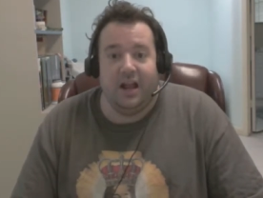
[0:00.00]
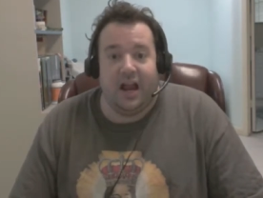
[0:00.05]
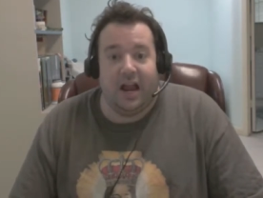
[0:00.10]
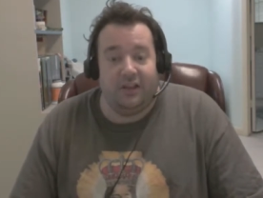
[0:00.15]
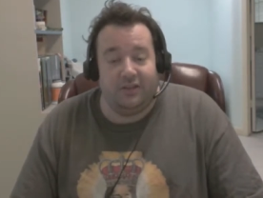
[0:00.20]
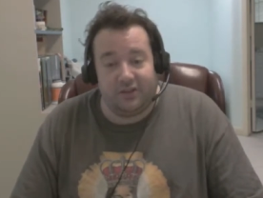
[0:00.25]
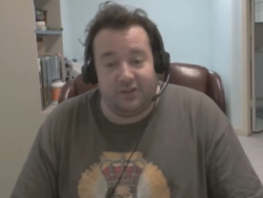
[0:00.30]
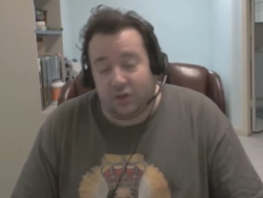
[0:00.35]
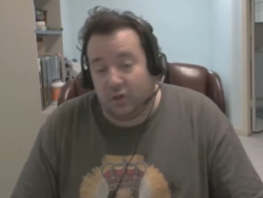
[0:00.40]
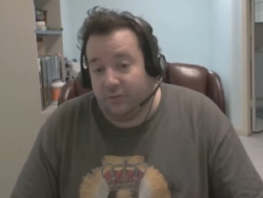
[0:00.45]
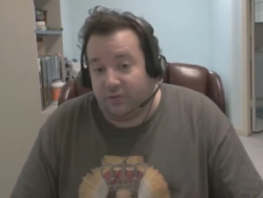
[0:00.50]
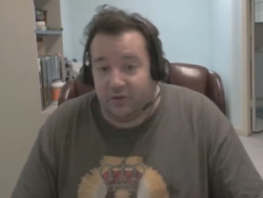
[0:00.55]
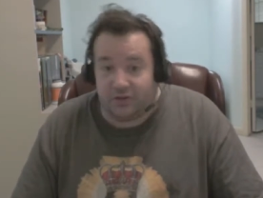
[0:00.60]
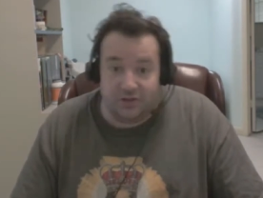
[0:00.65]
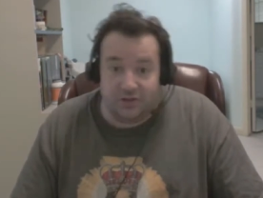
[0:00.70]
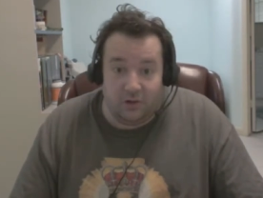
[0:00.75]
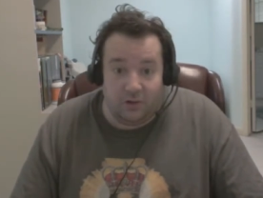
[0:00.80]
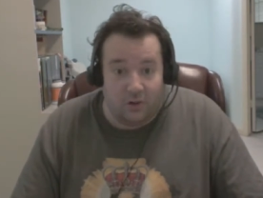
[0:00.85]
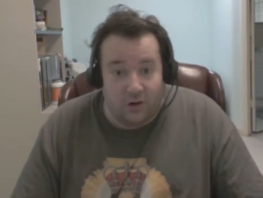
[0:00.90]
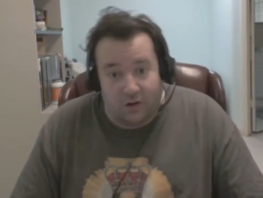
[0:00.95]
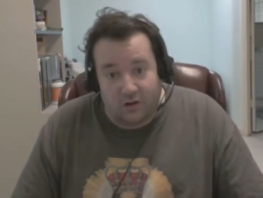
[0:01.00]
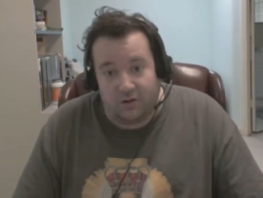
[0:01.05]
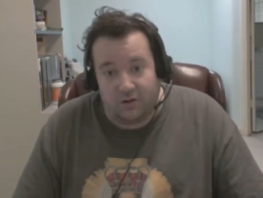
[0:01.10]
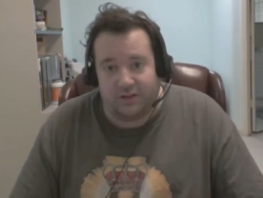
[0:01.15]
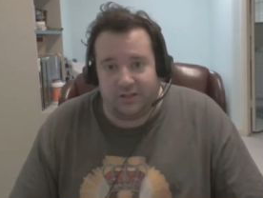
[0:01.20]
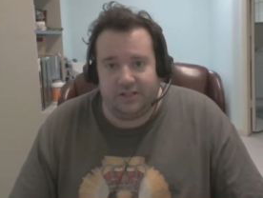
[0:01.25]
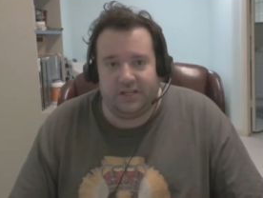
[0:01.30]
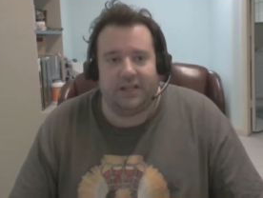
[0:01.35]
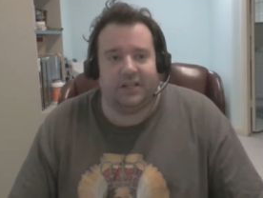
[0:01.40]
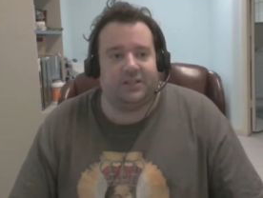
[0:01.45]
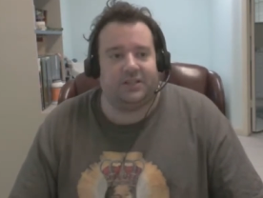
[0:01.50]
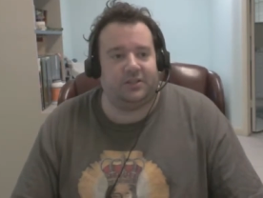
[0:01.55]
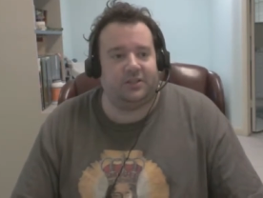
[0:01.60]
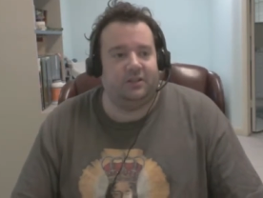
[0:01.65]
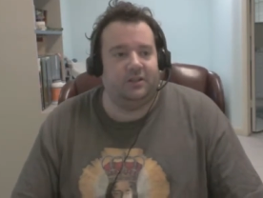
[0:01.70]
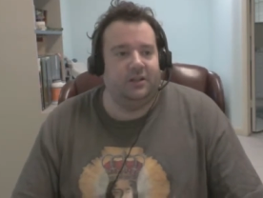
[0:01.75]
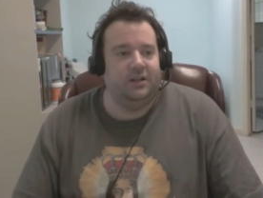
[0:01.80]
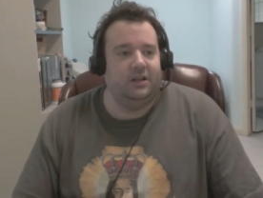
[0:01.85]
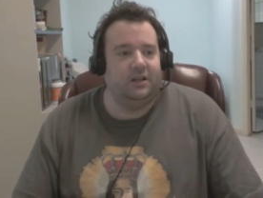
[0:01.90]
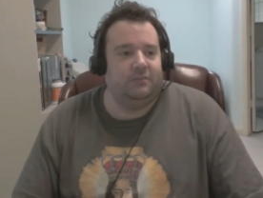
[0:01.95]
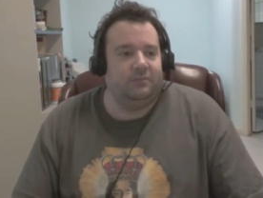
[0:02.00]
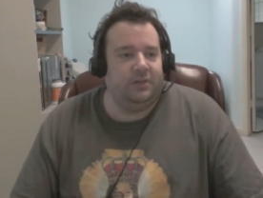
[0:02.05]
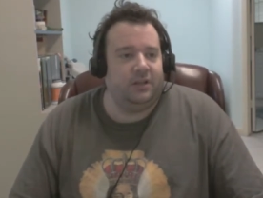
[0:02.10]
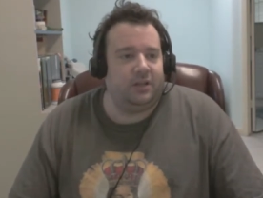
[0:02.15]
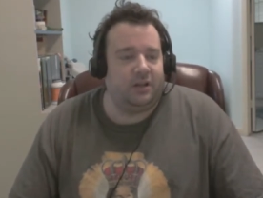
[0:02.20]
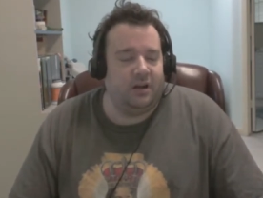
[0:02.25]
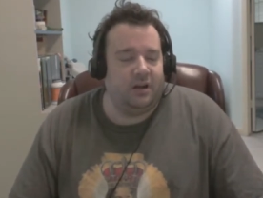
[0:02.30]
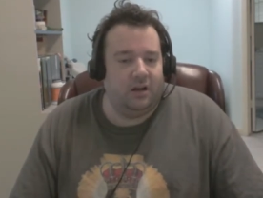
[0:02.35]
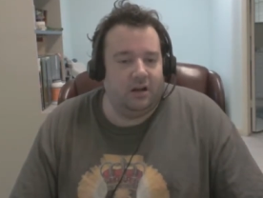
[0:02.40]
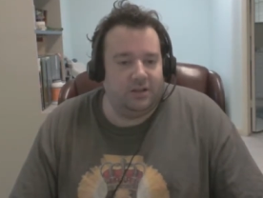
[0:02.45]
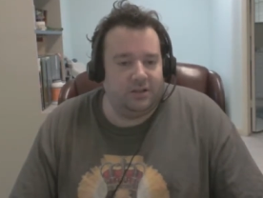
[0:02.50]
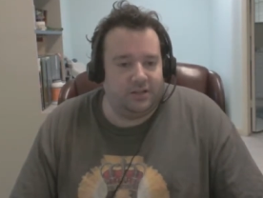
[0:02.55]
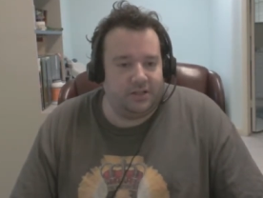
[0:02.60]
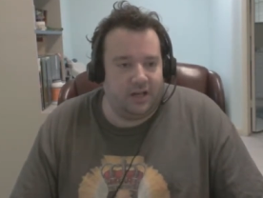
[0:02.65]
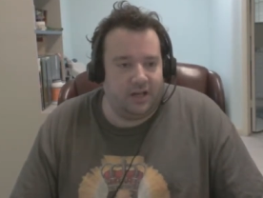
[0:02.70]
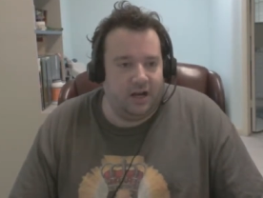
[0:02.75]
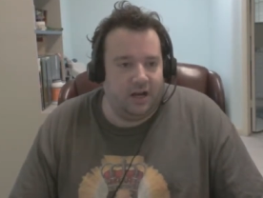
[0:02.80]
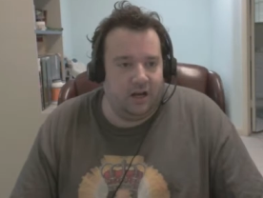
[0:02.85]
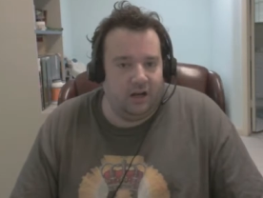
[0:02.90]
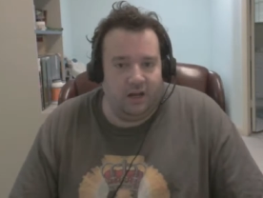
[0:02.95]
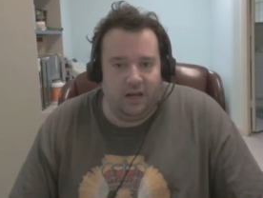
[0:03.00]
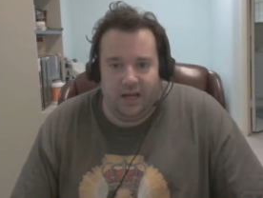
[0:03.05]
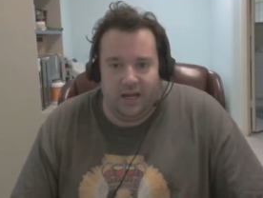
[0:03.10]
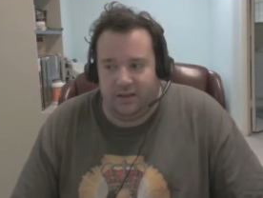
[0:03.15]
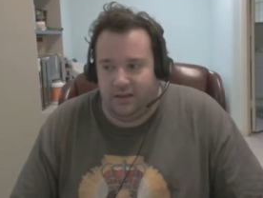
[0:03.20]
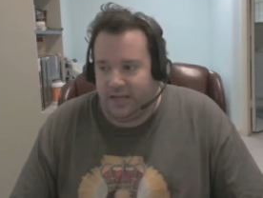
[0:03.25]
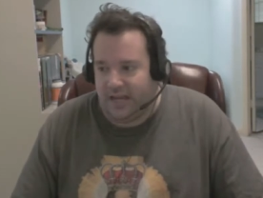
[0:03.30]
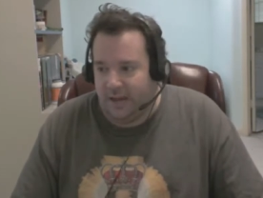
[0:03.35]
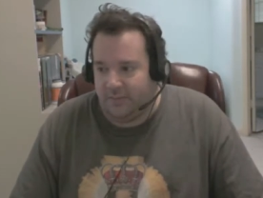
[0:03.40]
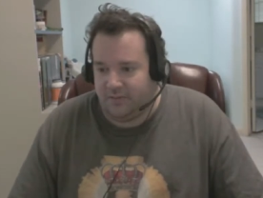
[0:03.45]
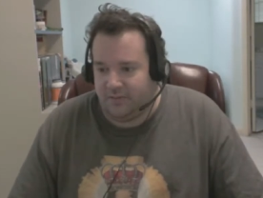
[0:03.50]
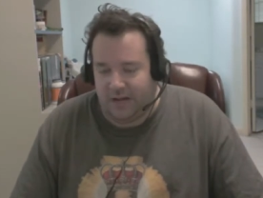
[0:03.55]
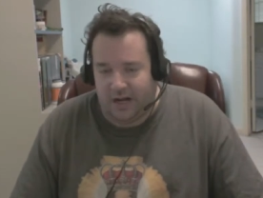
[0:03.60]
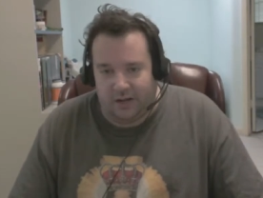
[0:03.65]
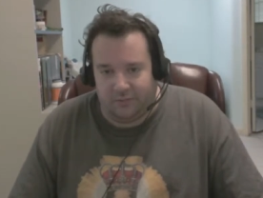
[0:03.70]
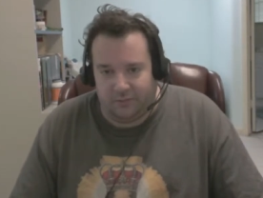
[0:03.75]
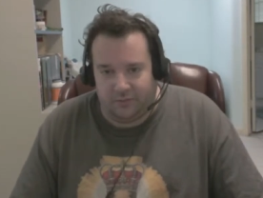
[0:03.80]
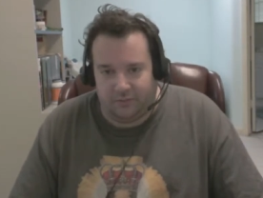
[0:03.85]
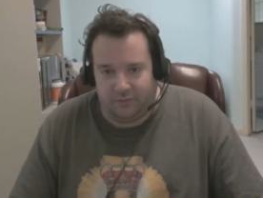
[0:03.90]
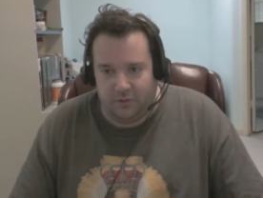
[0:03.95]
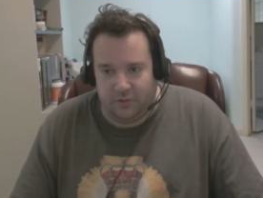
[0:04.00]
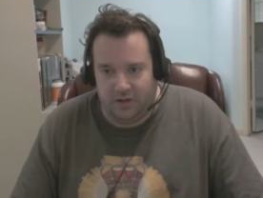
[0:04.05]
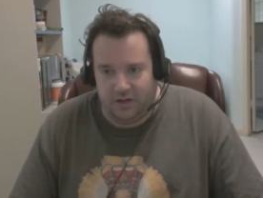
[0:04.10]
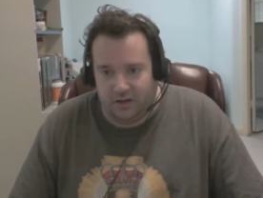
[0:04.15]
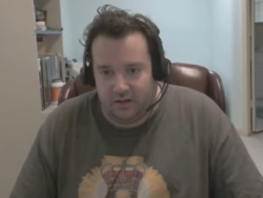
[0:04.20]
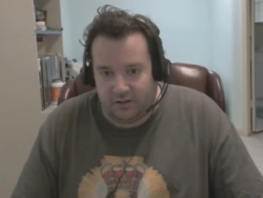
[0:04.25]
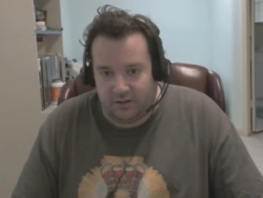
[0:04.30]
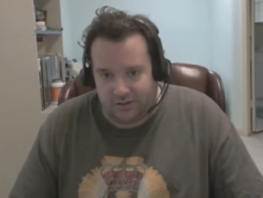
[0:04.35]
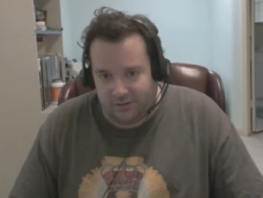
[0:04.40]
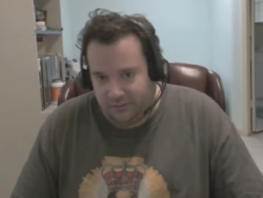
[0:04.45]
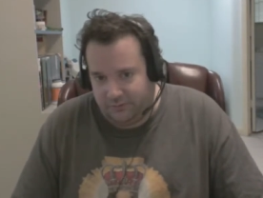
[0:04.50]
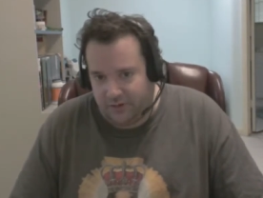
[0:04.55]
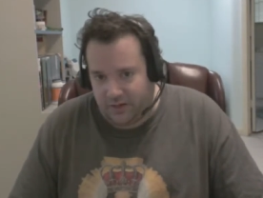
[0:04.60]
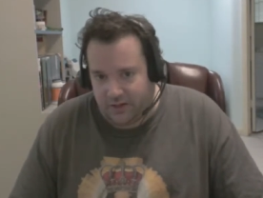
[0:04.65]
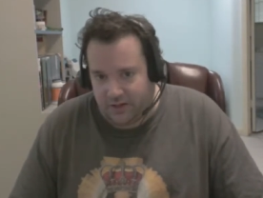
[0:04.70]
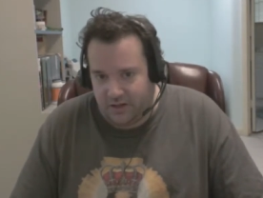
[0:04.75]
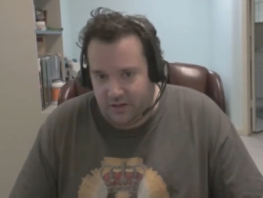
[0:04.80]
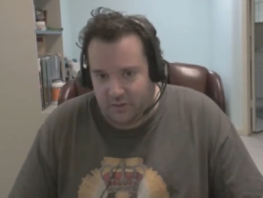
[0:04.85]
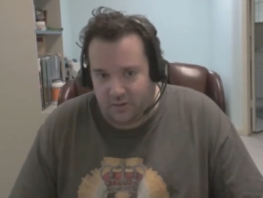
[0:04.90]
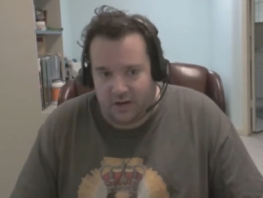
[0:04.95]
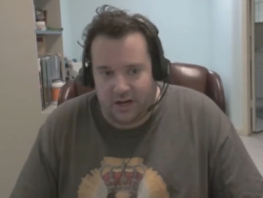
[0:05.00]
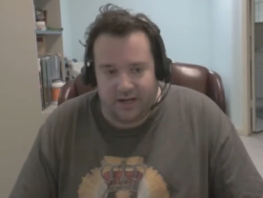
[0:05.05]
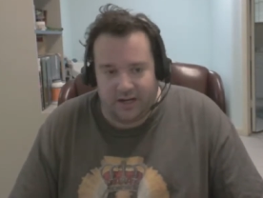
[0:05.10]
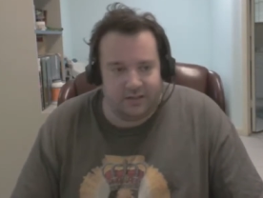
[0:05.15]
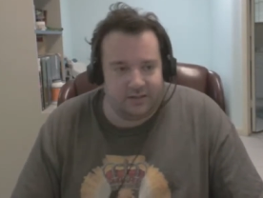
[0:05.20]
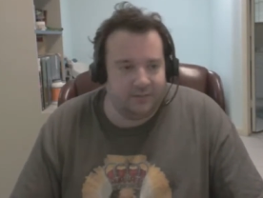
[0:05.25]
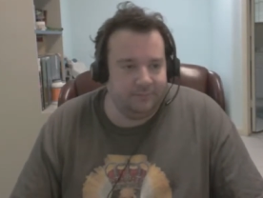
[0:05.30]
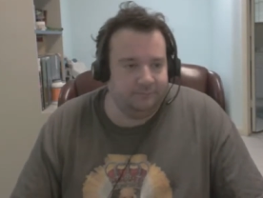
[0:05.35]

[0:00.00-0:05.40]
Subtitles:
and the servers no longer exist because hey, the game's been out for a few years, so fuck you, right?